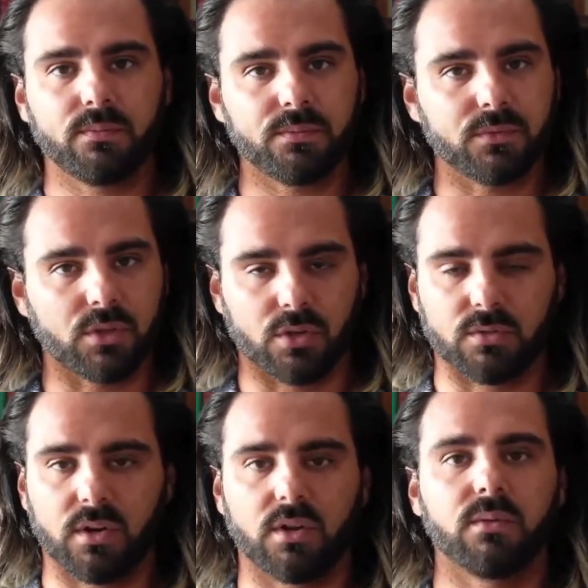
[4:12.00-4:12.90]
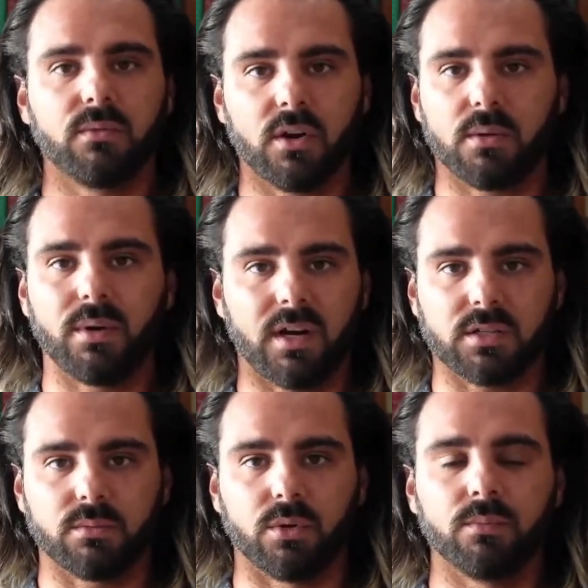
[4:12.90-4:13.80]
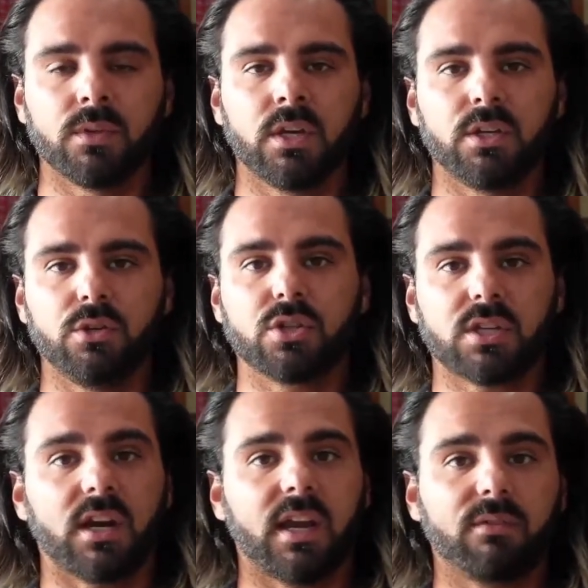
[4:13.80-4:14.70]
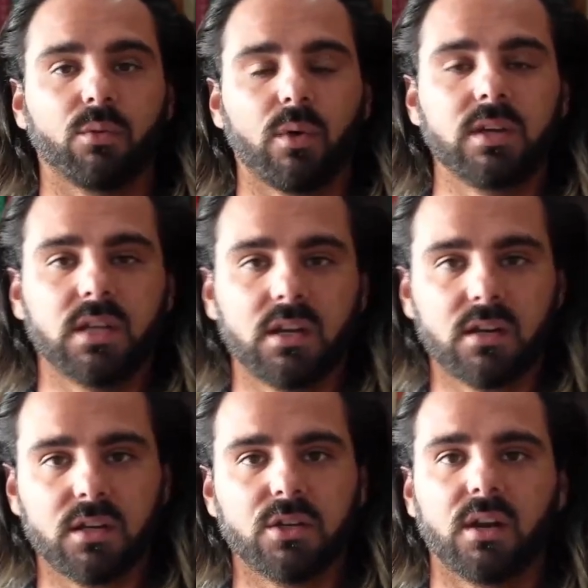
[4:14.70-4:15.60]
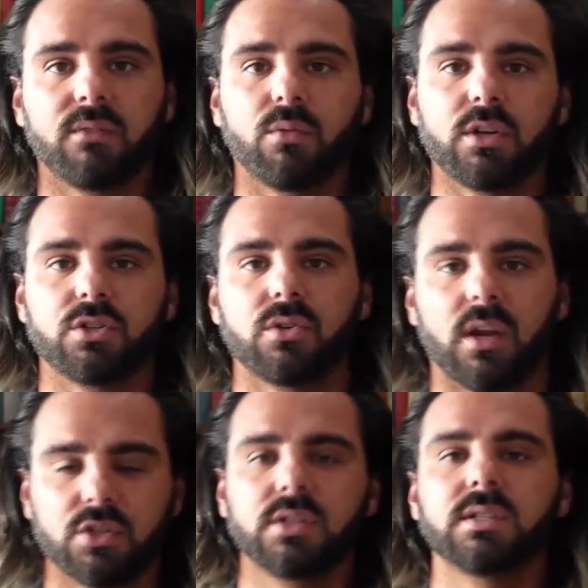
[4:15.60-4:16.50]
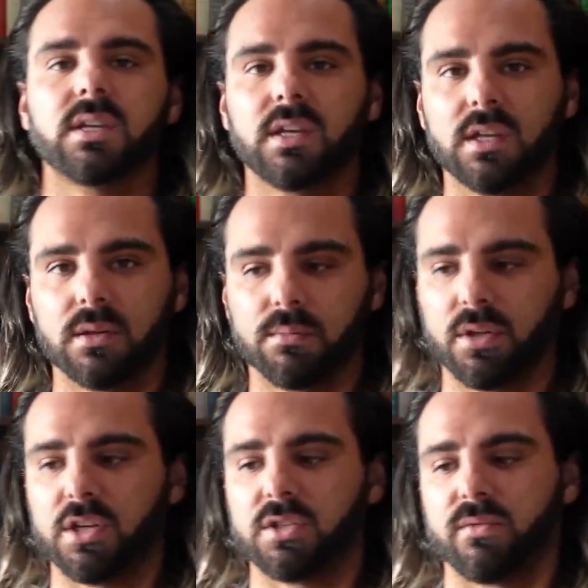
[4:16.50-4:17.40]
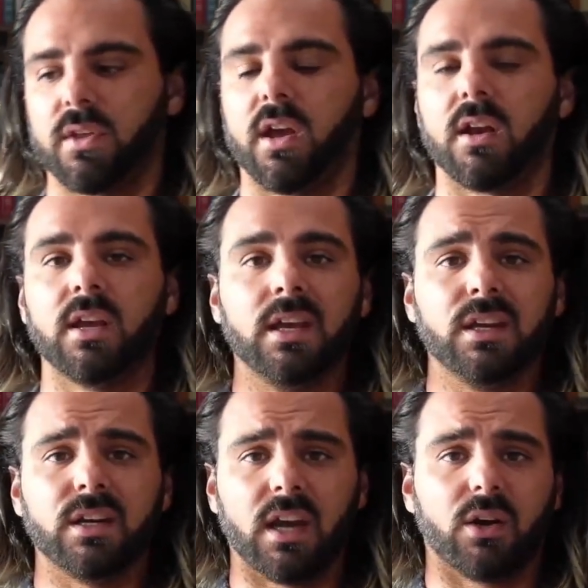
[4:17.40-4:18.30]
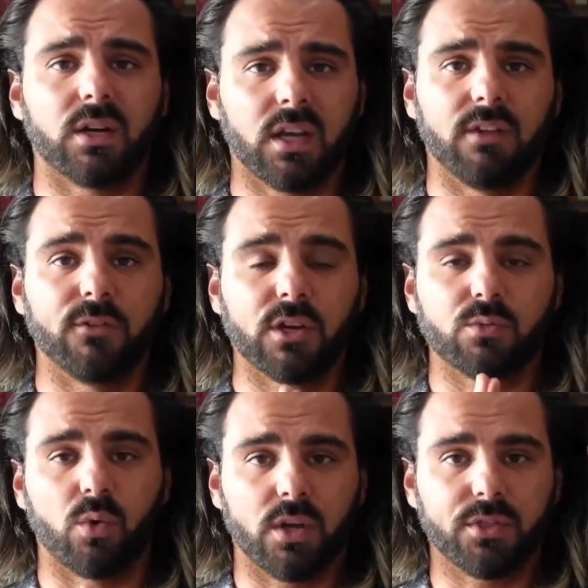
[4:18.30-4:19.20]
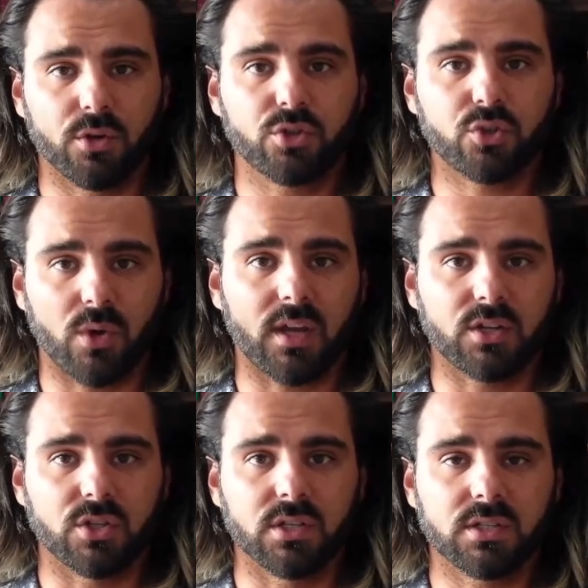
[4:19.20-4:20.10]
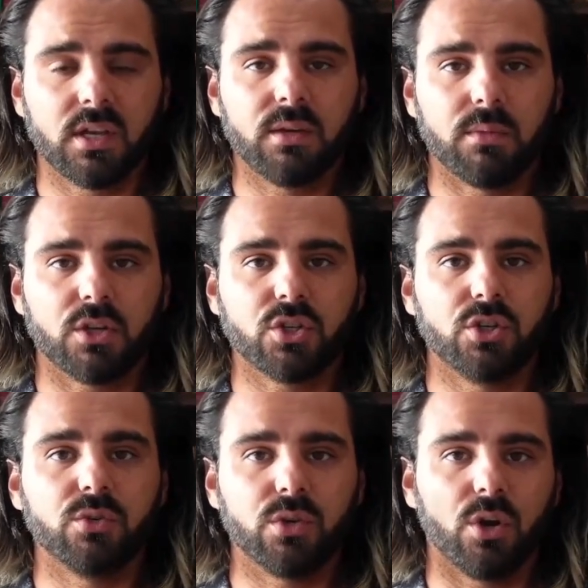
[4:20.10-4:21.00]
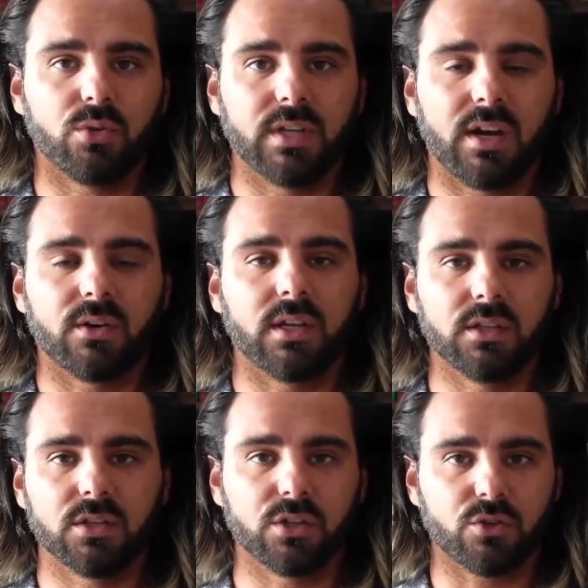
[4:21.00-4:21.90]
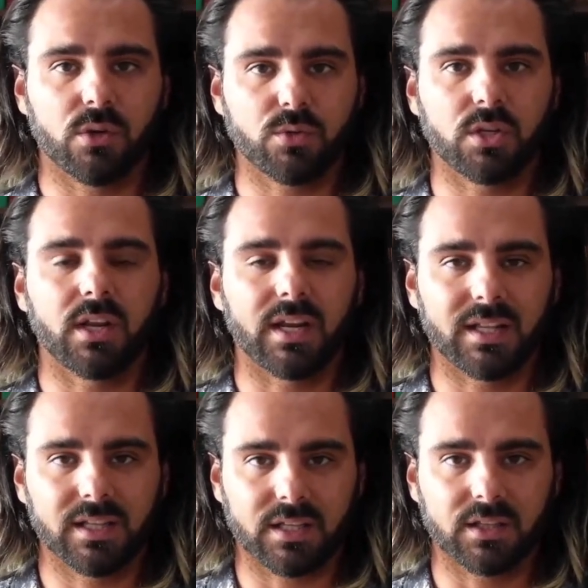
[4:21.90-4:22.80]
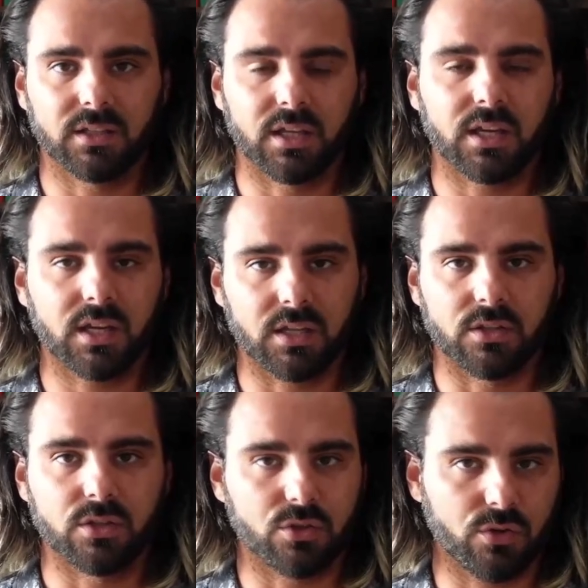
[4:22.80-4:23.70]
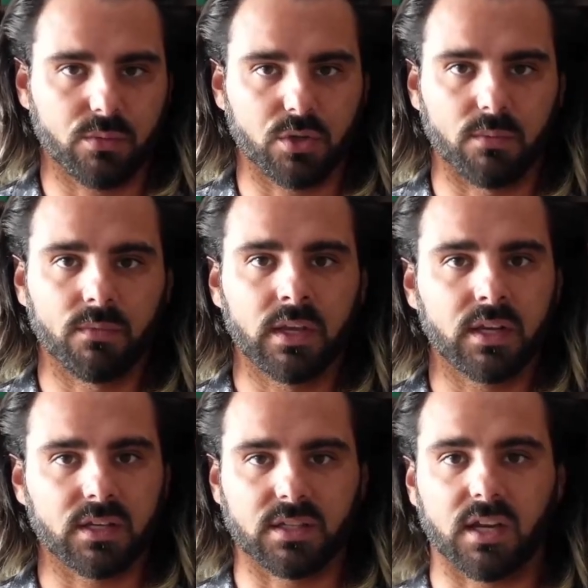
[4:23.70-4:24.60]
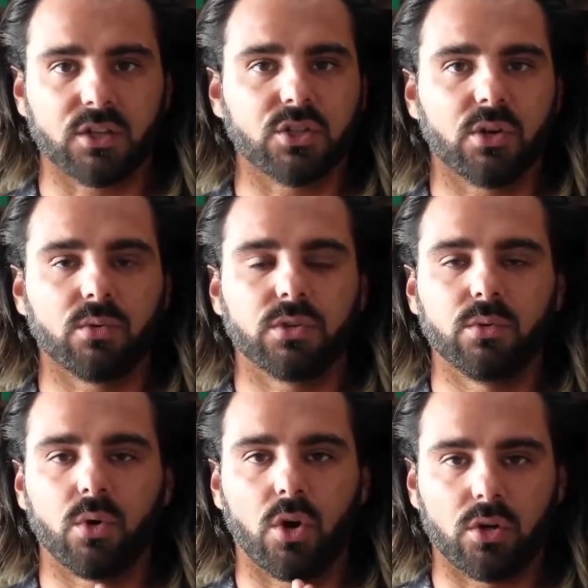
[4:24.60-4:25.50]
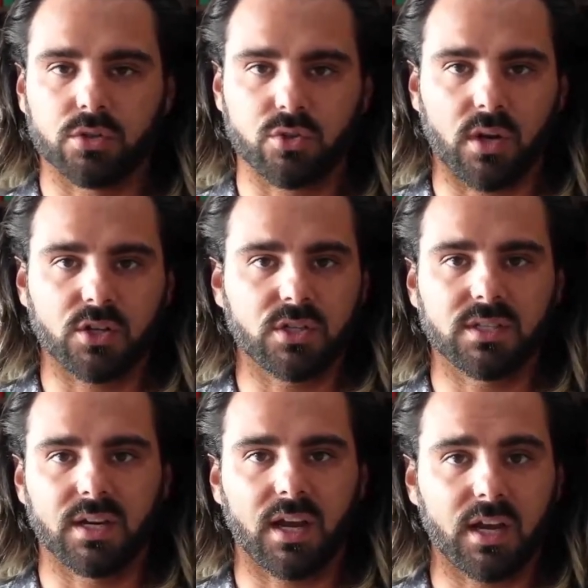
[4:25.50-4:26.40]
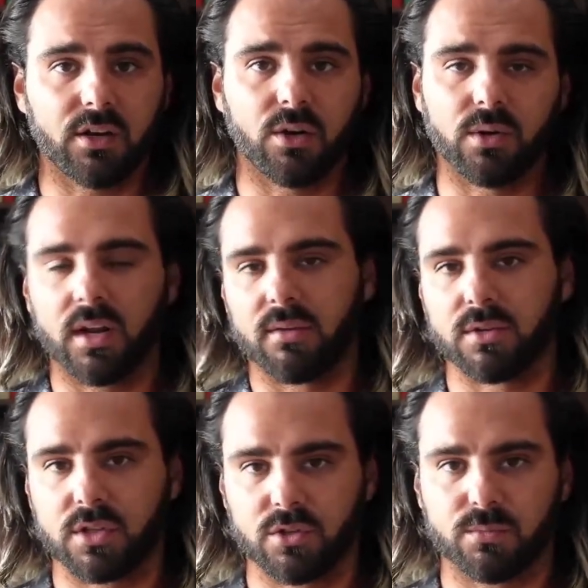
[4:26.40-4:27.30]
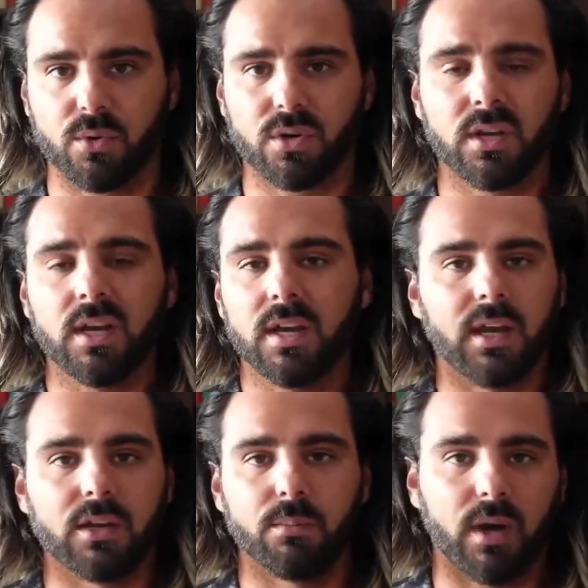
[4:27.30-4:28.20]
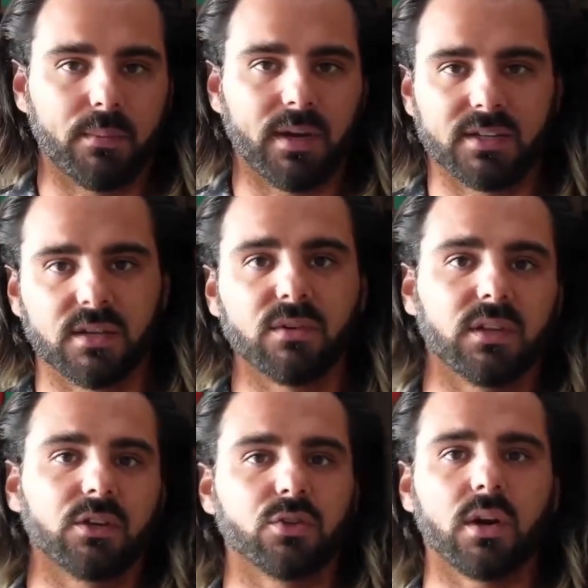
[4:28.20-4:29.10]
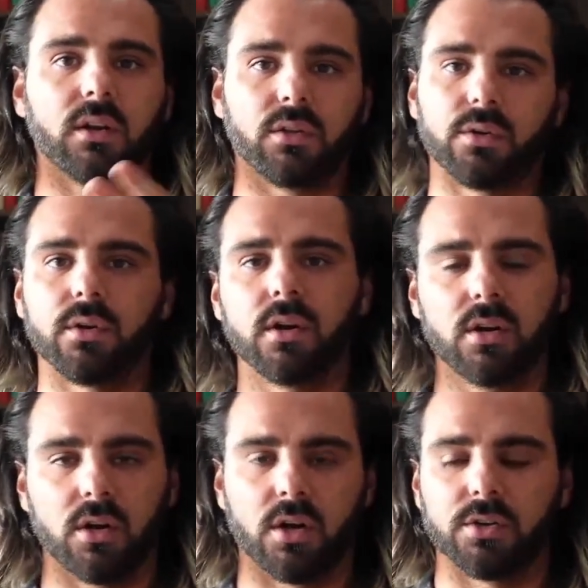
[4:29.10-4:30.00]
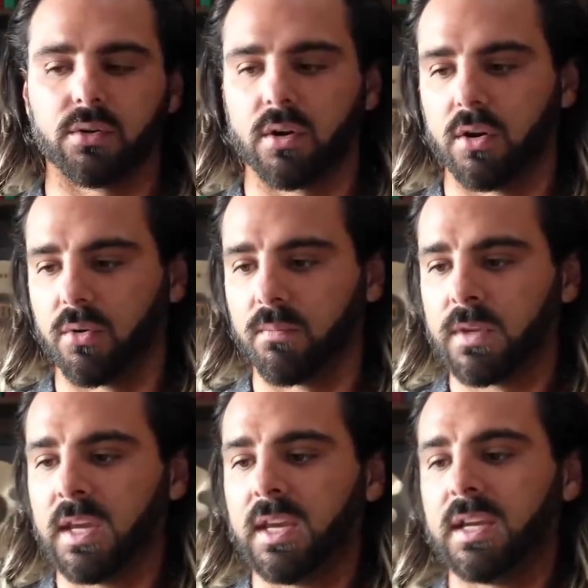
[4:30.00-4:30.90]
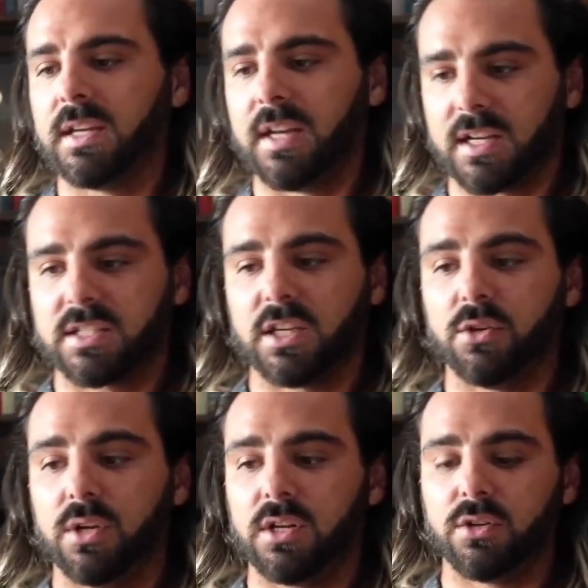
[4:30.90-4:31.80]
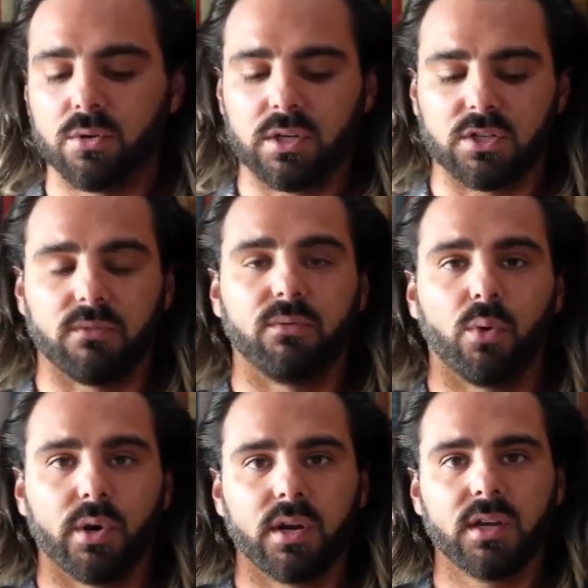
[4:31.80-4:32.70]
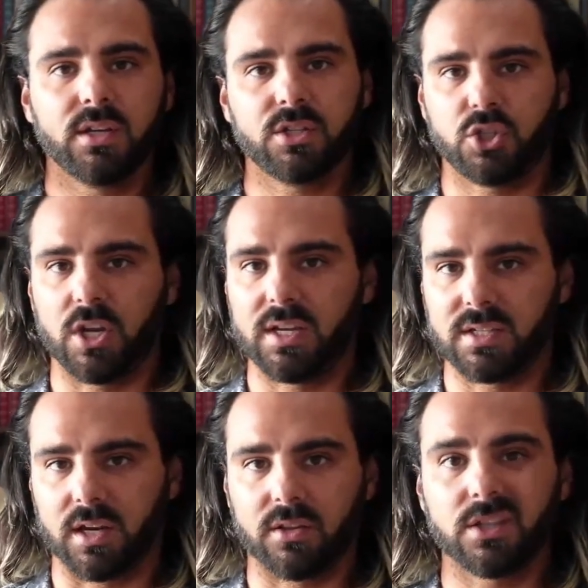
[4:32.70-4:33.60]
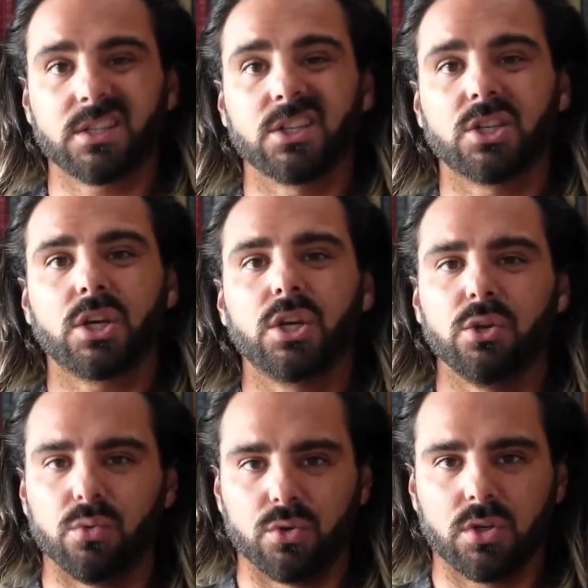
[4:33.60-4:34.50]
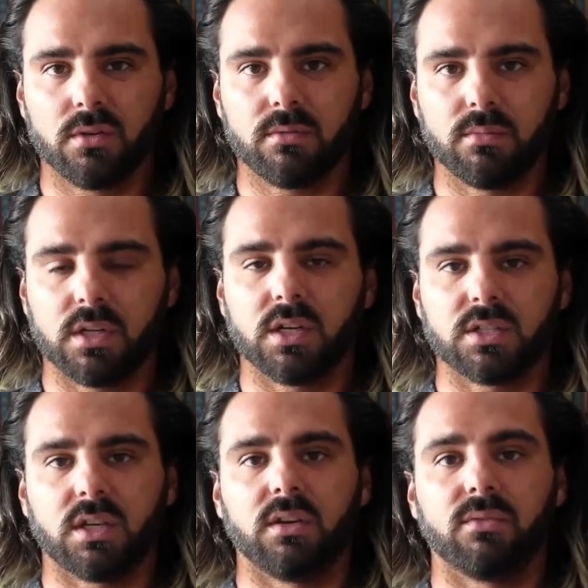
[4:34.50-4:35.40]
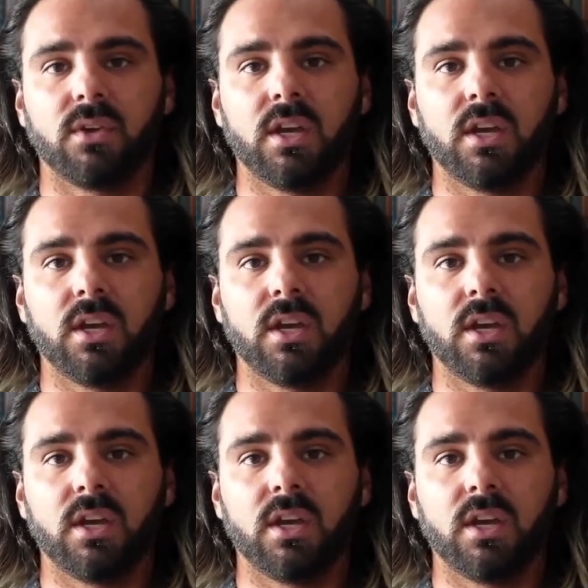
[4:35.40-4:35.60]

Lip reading: So it's very, very possible. You just got to have the right data. You got to have the right strategies in place for that. Now, again, if you guys want those strategies, make sure you go down in the description and click the link in the description because I could share with you all the strategies that I know in every single sport and you bypass everything of trying to learn on your own. Next thing you need to do is avoid chasing. This is huge because if